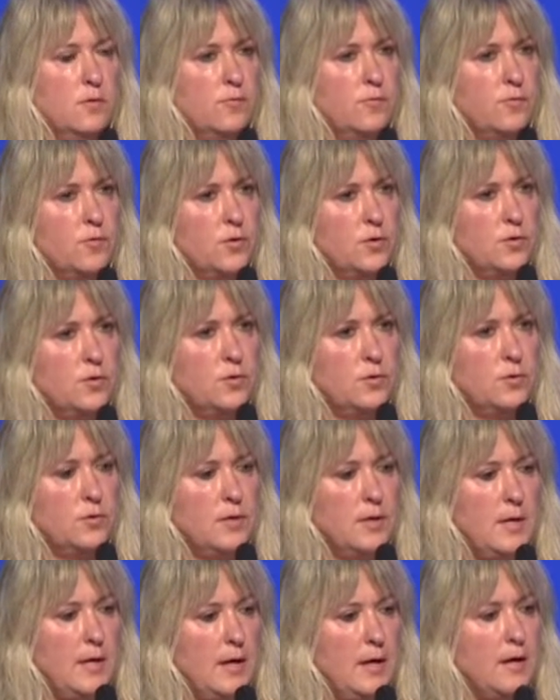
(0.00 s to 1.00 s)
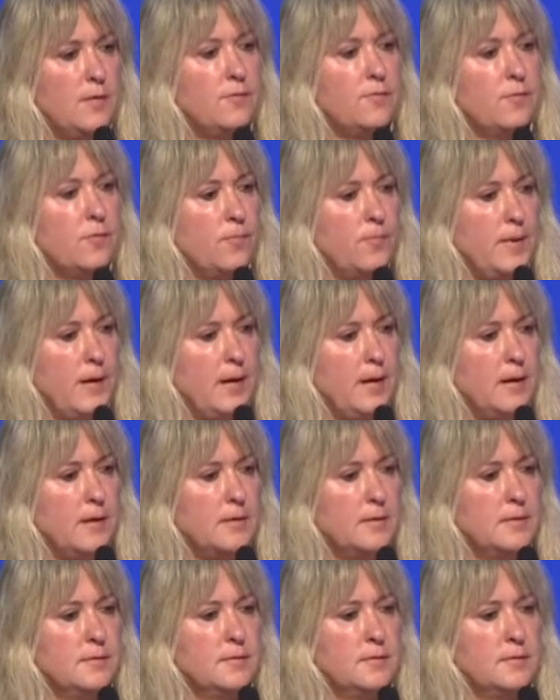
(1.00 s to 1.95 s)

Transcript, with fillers: for good and for bad.